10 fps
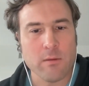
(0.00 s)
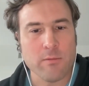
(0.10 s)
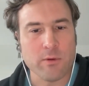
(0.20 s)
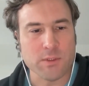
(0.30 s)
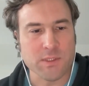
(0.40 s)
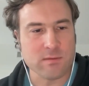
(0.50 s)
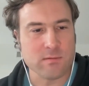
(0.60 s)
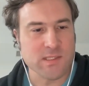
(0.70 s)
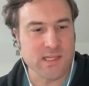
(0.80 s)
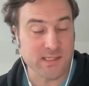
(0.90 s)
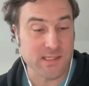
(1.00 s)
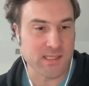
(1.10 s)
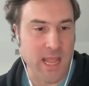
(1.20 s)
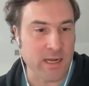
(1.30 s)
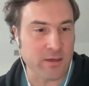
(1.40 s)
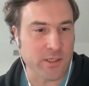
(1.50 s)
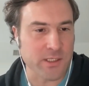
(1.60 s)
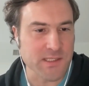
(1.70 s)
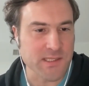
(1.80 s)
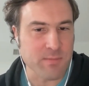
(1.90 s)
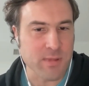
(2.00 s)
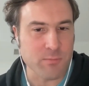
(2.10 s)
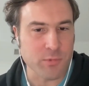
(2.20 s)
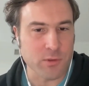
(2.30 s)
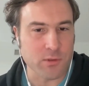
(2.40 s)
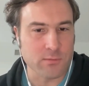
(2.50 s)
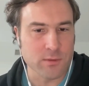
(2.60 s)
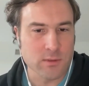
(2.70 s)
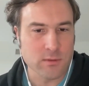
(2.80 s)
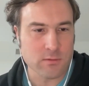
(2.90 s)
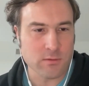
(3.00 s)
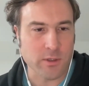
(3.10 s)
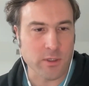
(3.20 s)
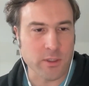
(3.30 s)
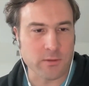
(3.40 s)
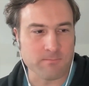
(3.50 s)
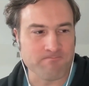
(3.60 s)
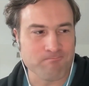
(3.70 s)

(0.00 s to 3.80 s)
There's sets of standards that people are